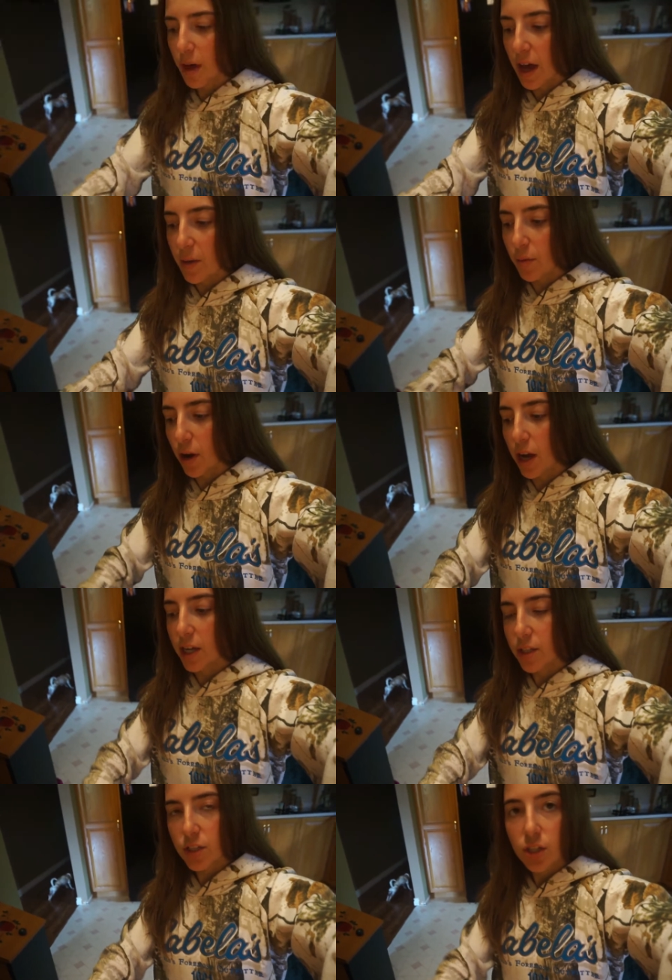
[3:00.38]
I
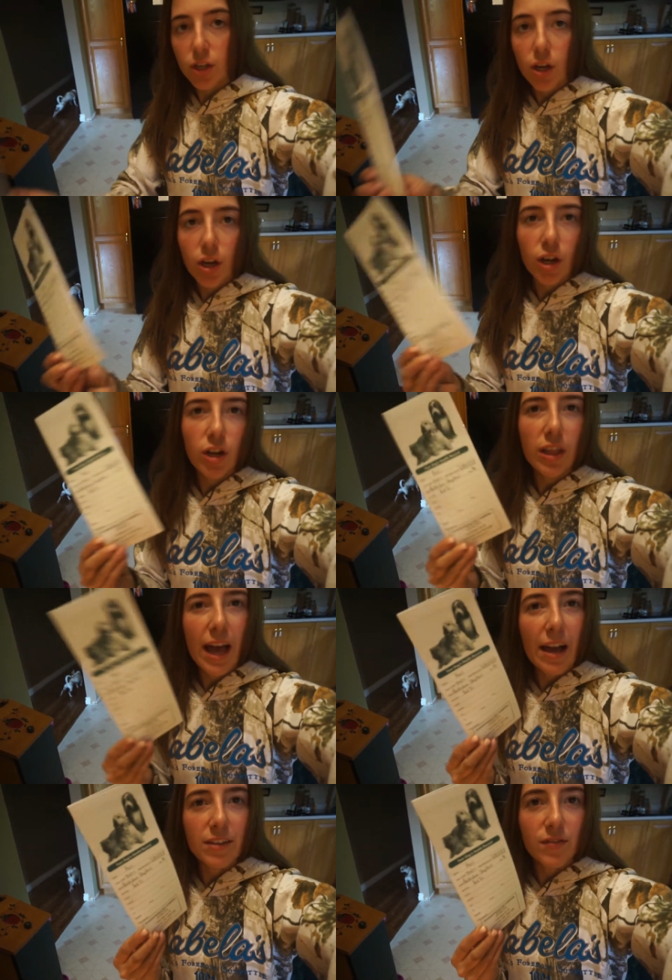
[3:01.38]
brought her
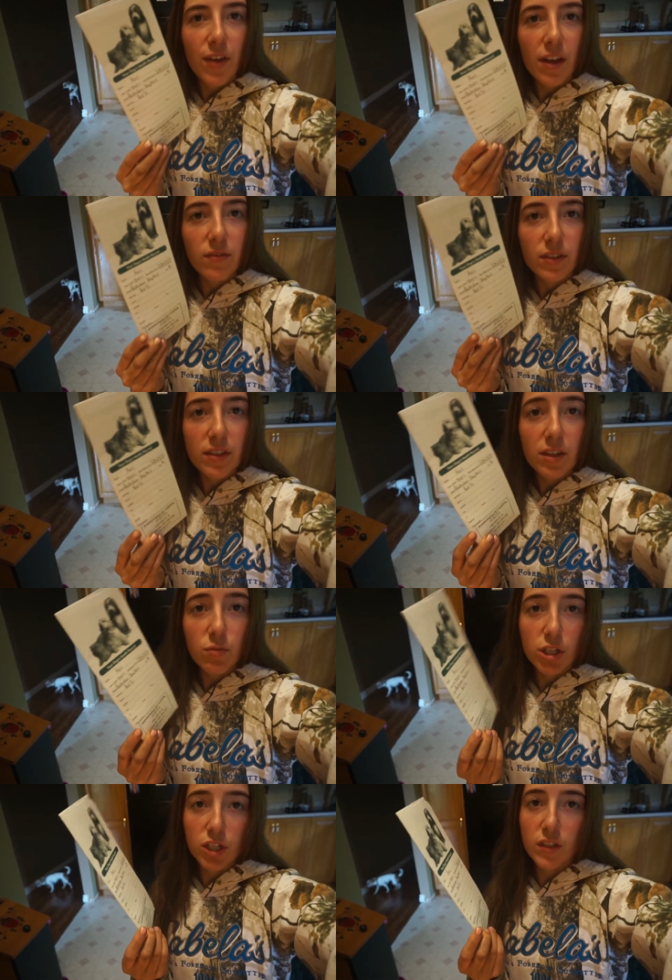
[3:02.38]
last vet visit,
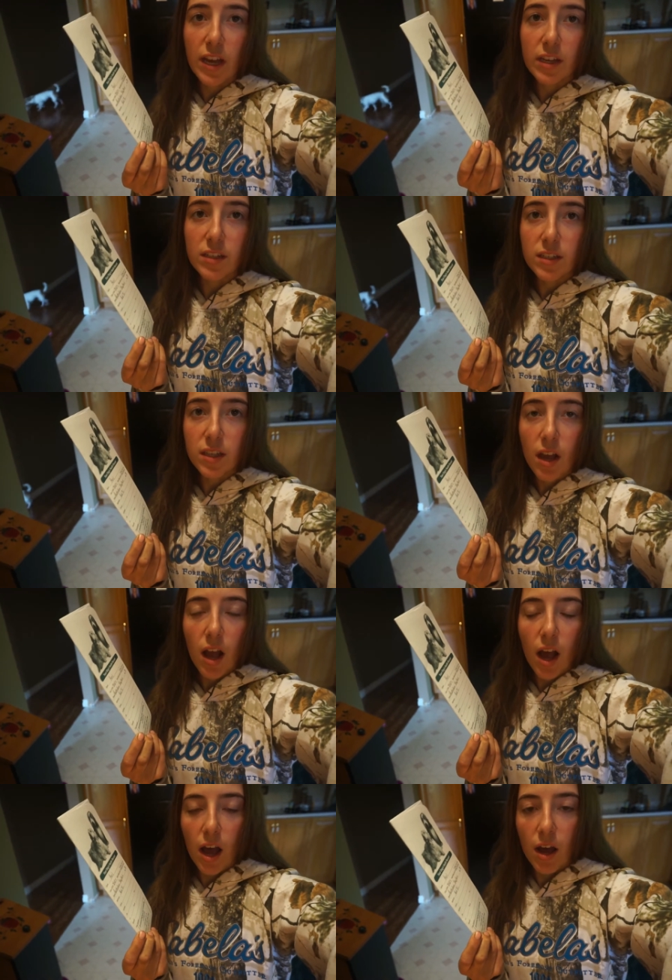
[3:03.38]
which says
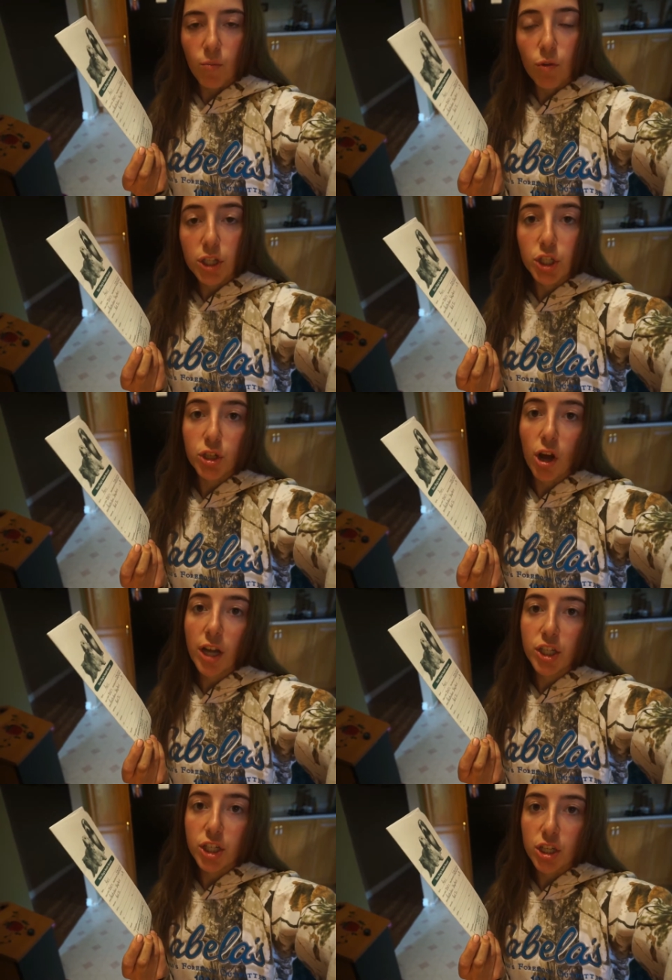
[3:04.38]
um, what
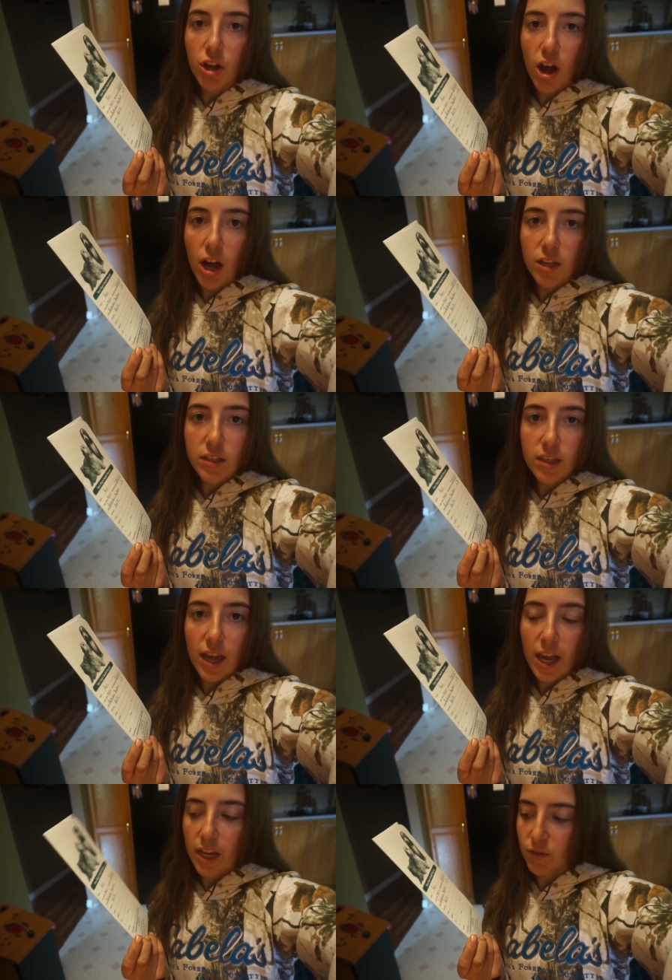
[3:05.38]
shots she got
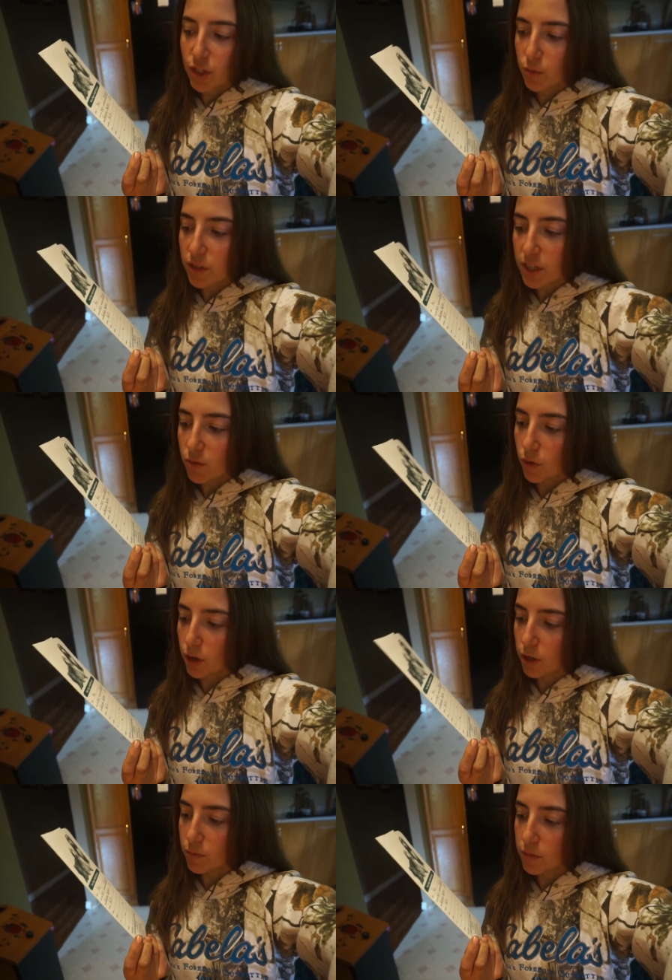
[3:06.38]
and if she was
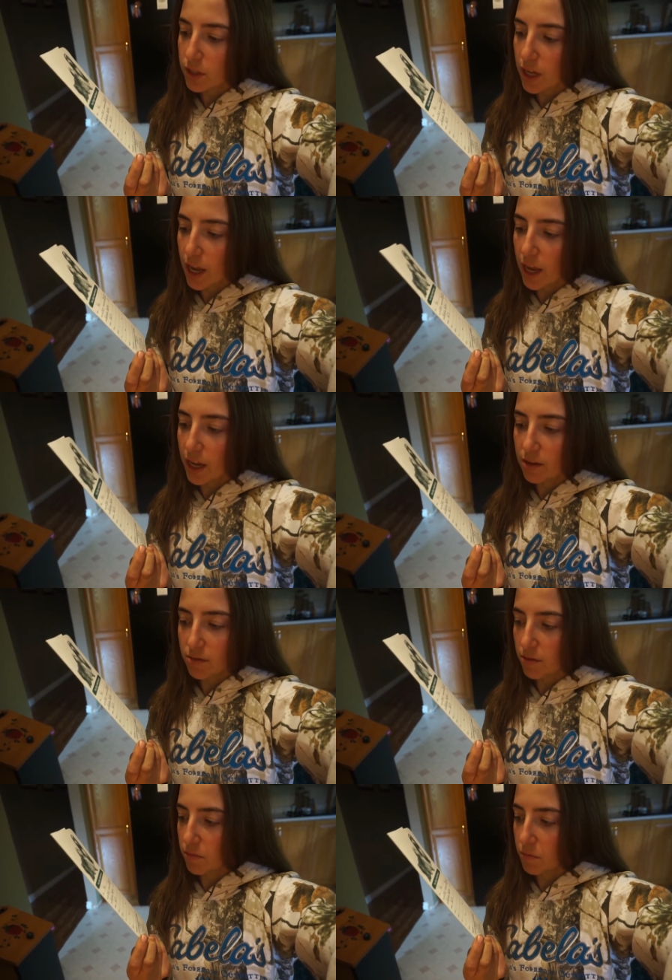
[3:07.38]
dewormed
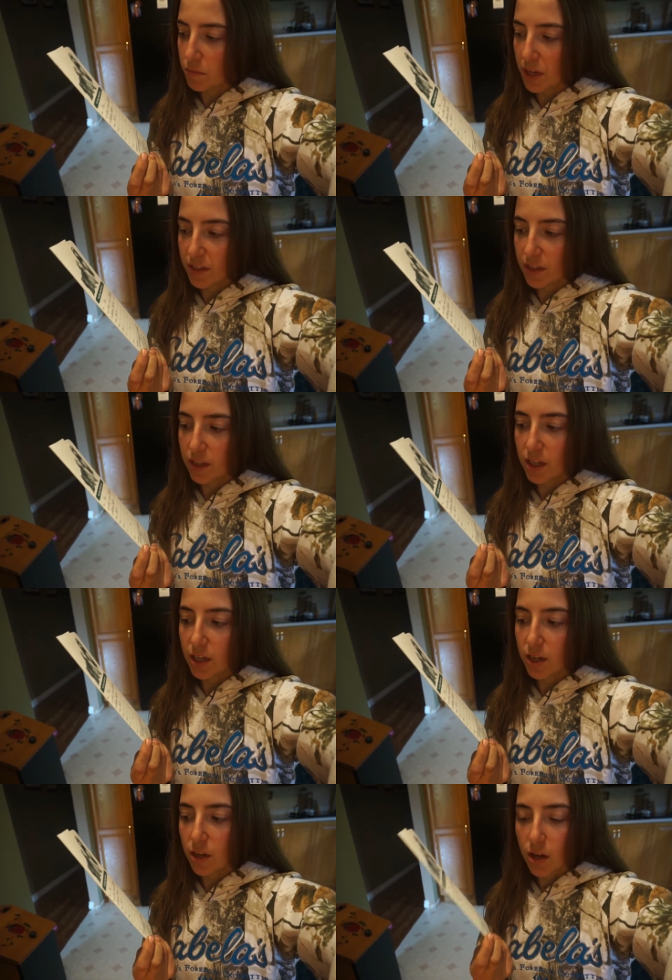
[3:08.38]
and
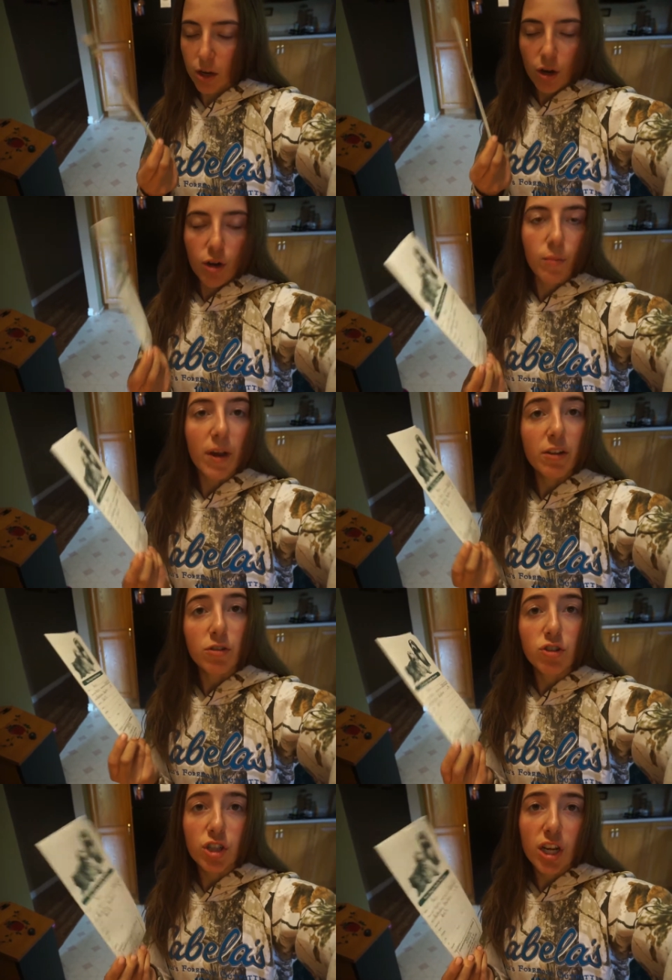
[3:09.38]
basically her
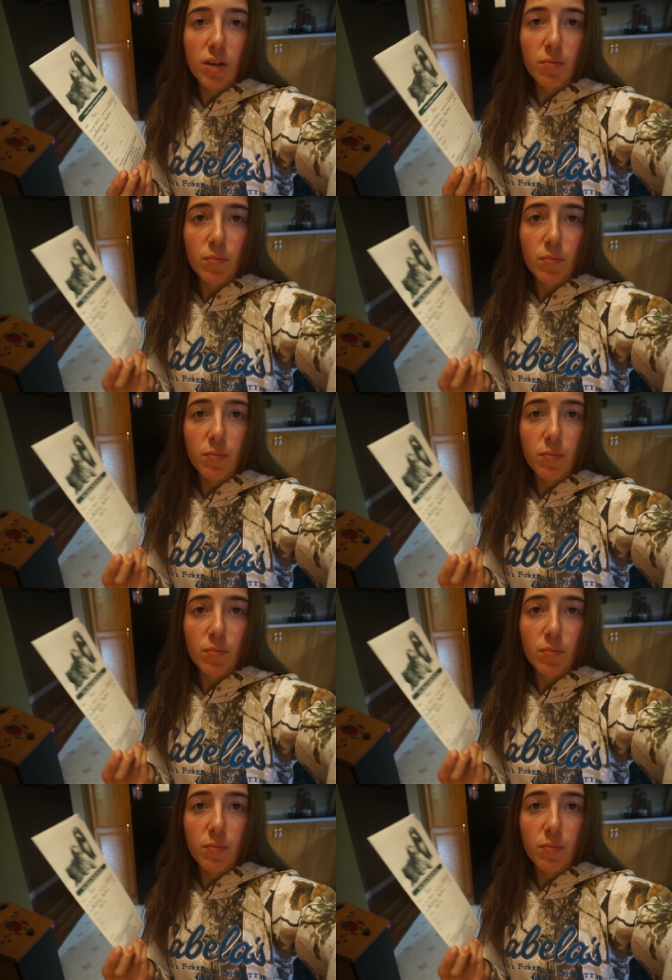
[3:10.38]
microchip